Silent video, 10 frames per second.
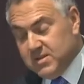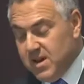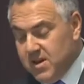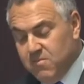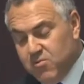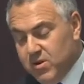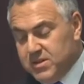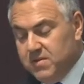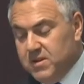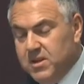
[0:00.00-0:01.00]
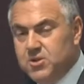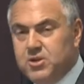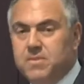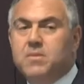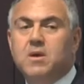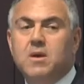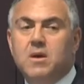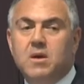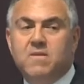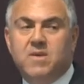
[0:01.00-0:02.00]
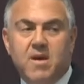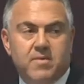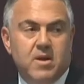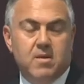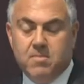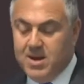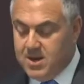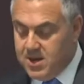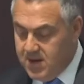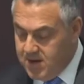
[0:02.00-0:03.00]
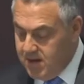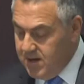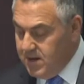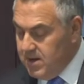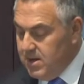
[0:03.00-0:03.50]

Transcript: say impressive leadership of Governor Mark Carney,